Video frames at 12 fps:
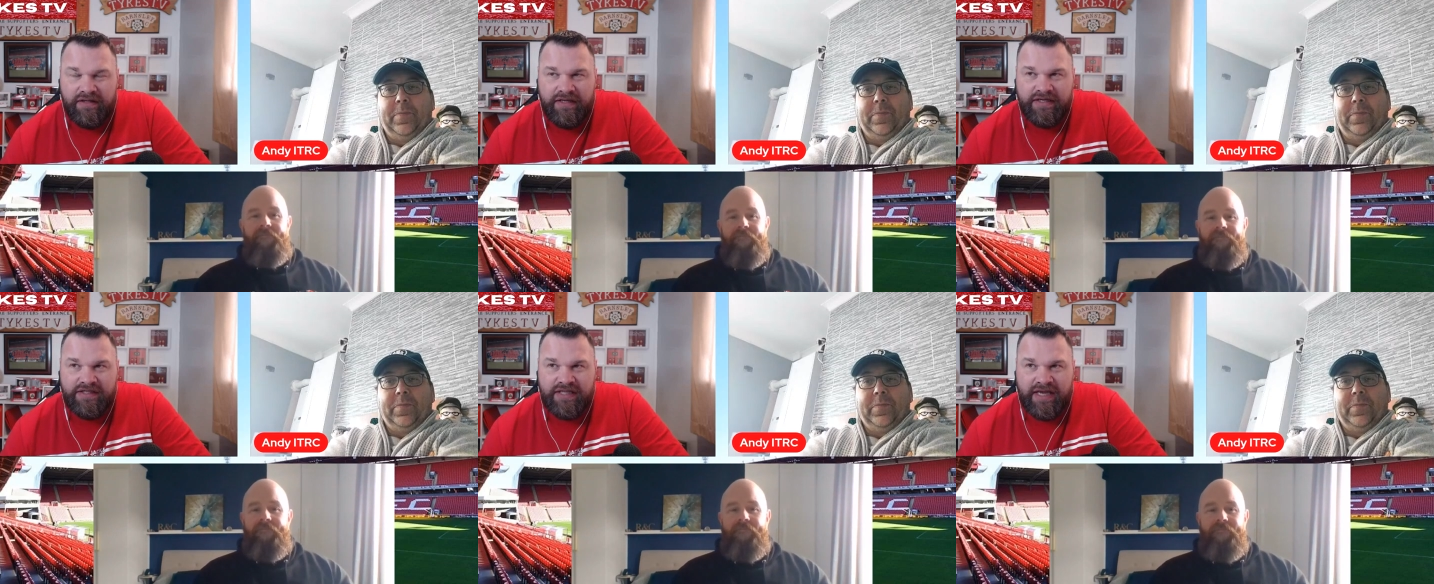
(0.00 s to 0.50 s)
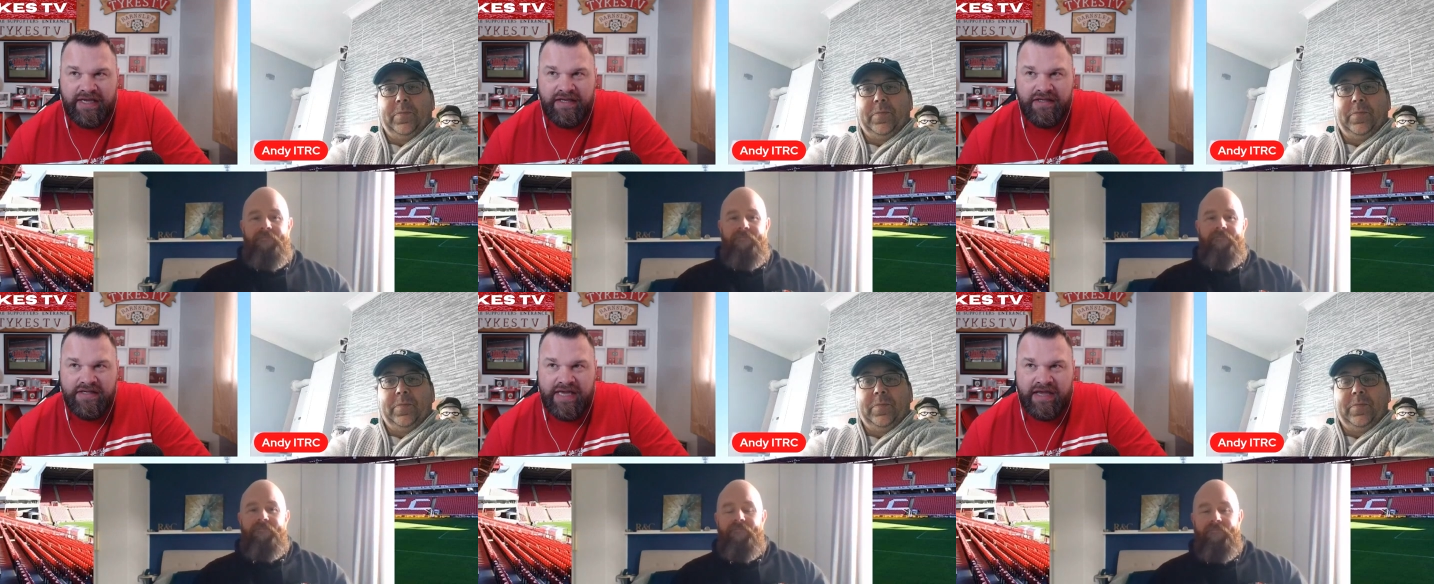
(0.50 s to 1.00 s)
Speaker 1: it's
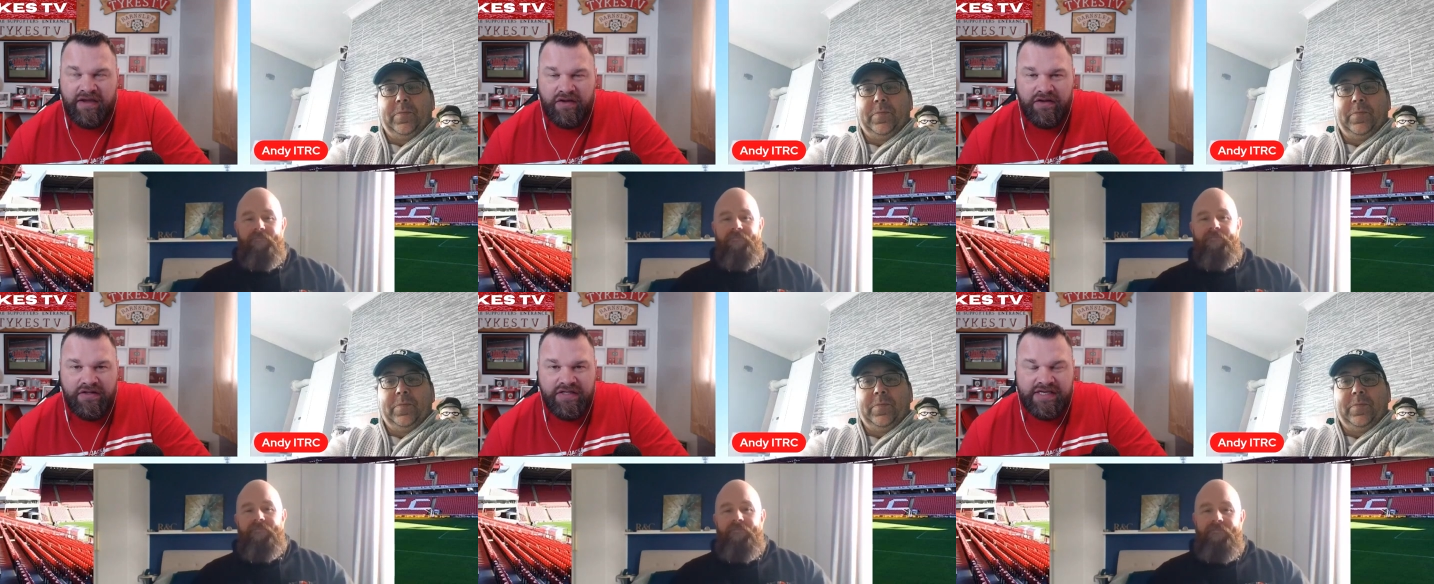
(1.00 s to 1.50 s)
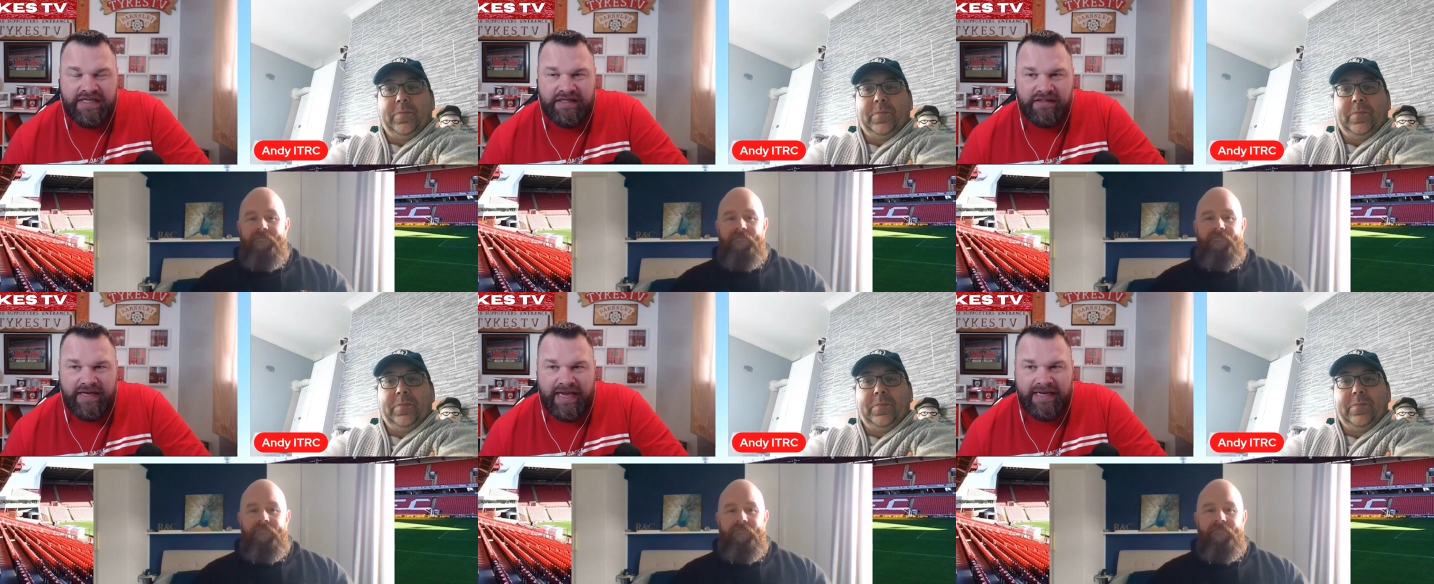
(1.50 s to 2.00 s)
like, yeah, you
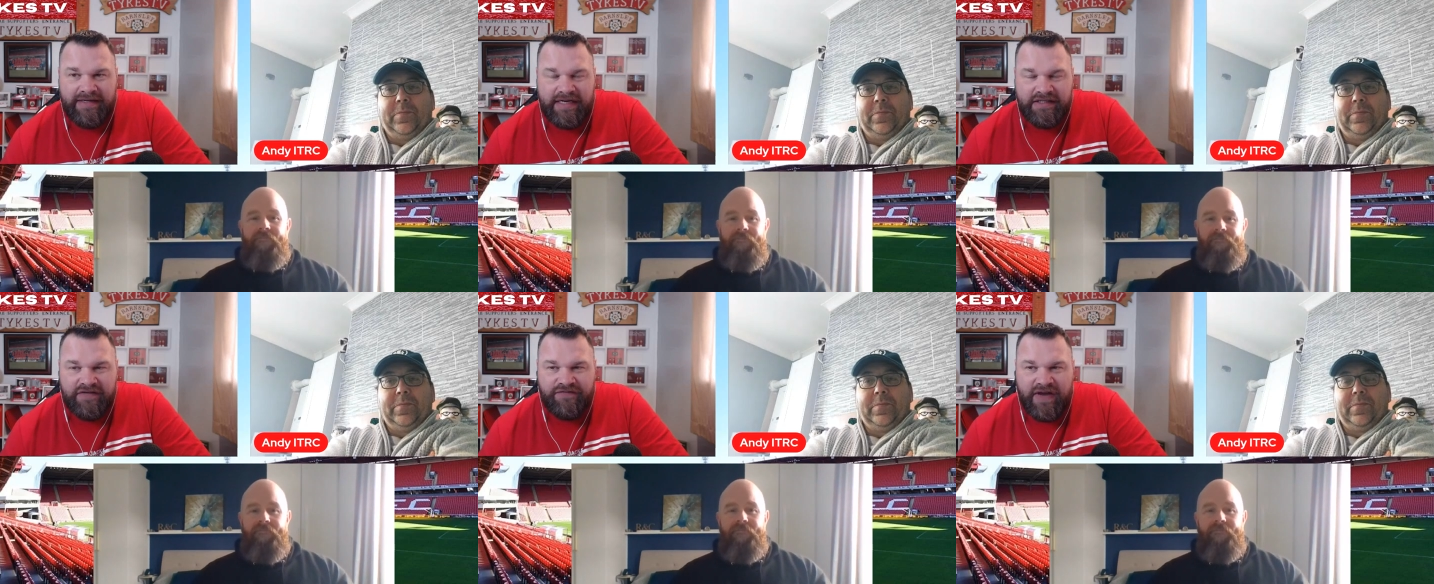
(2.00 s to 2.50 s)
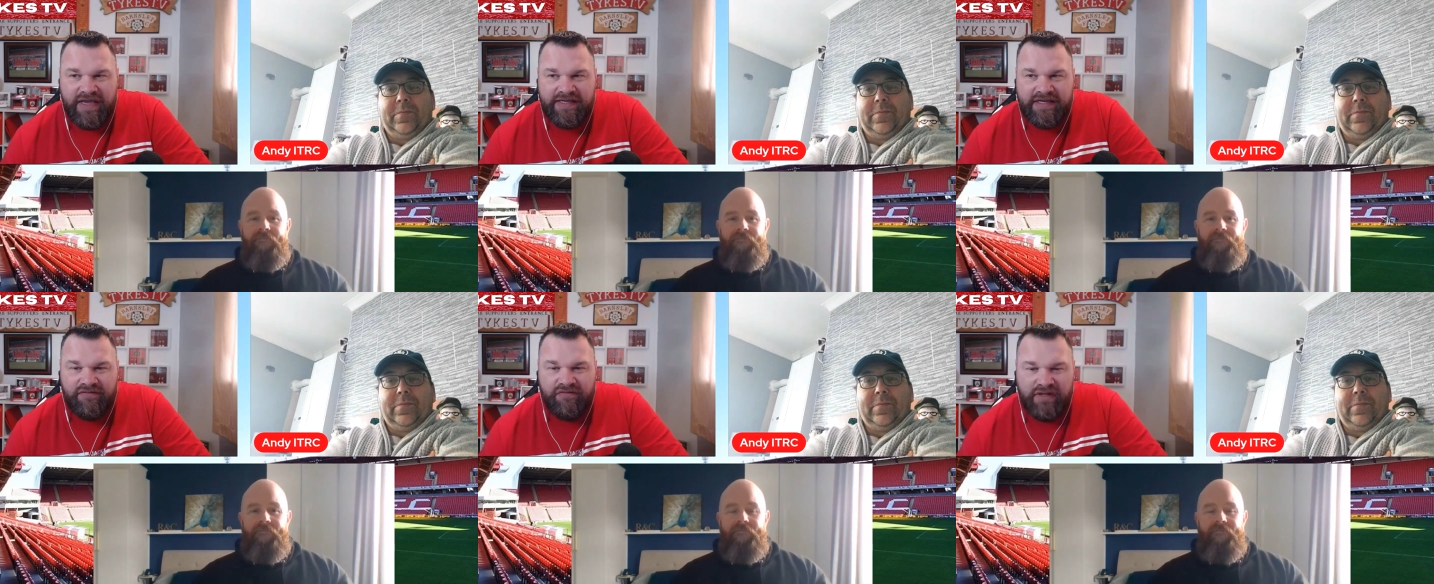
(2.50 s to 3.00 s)
can identify, you
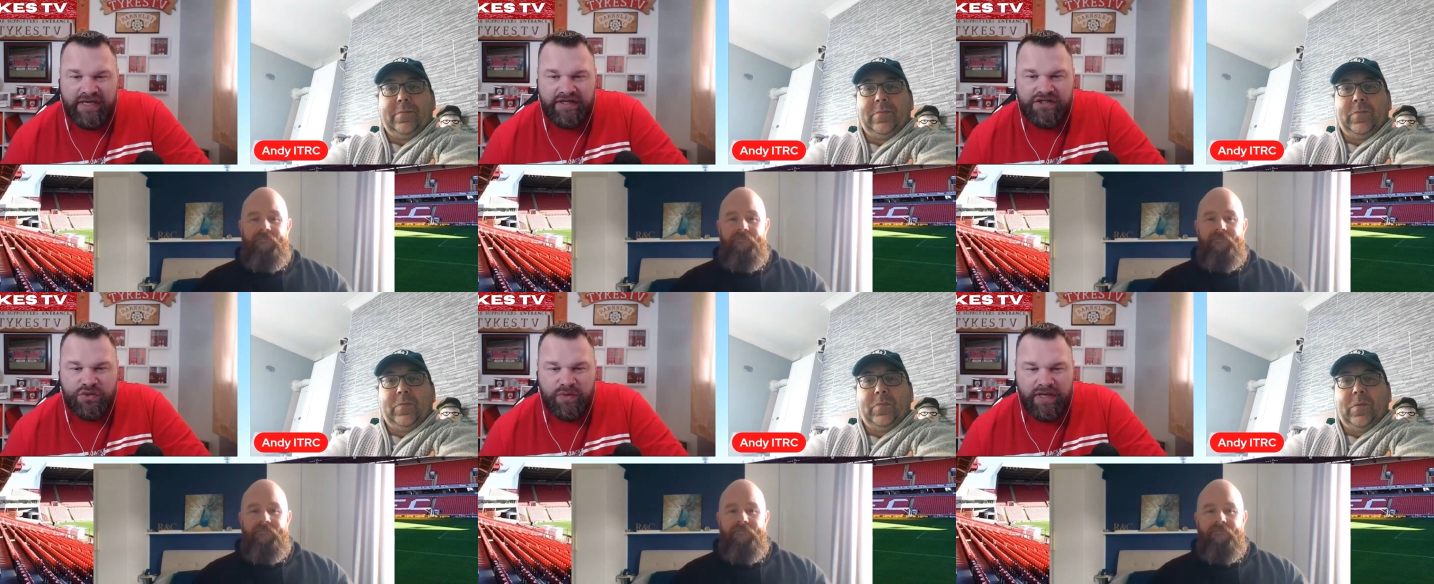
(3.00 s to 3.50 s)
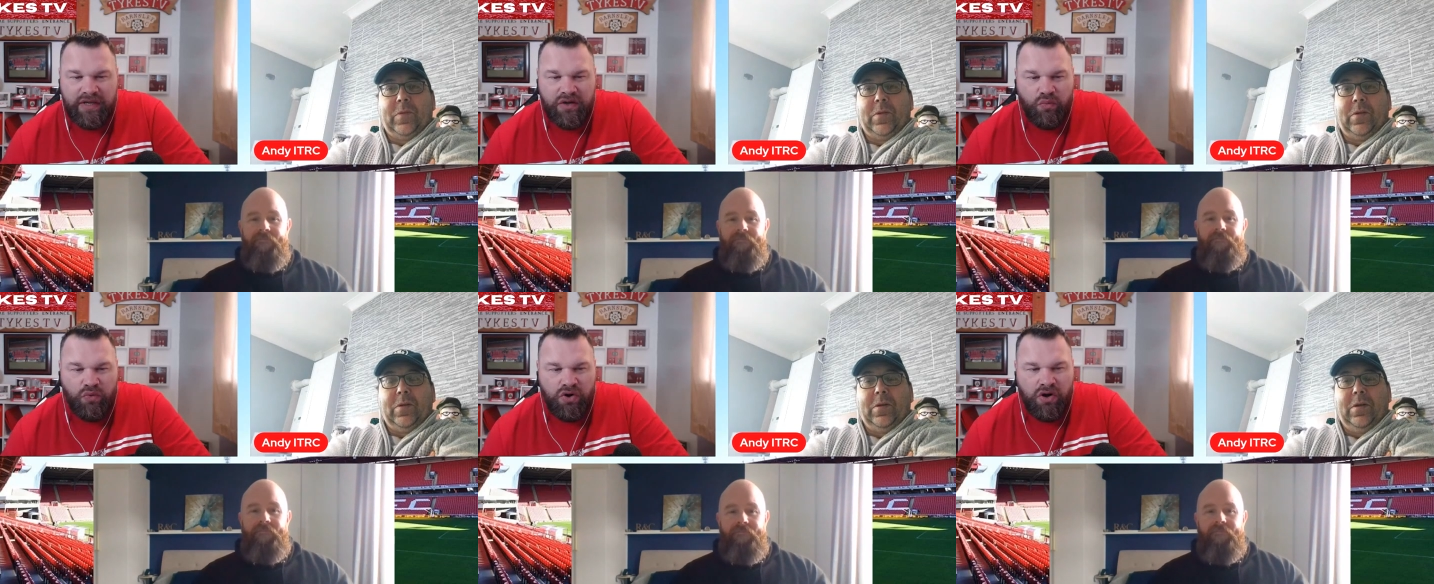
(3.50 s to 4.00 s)
can relate to it.
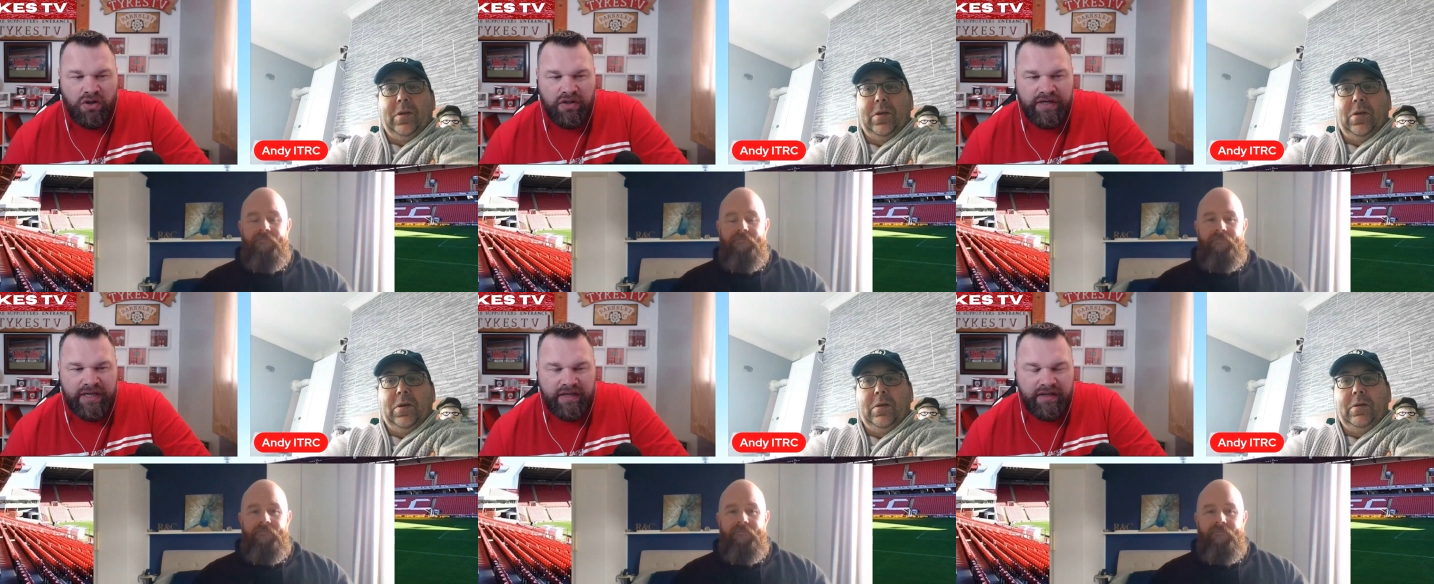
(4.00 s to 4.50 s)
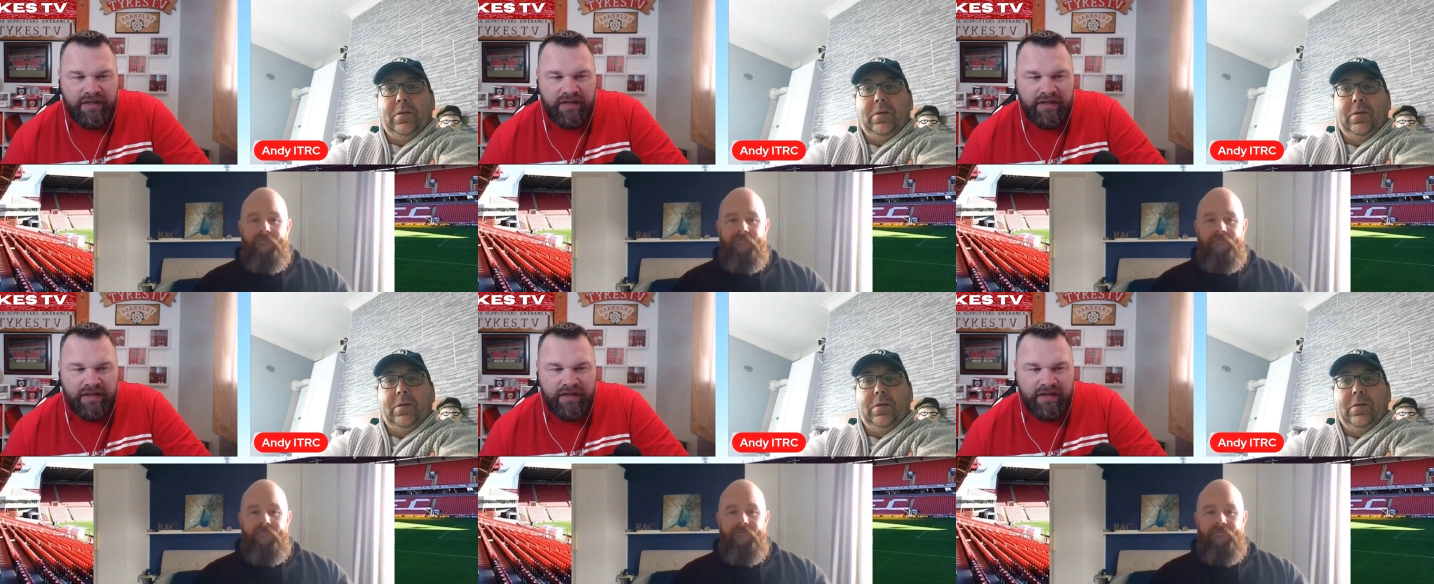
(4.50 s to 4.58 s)
We're all in it.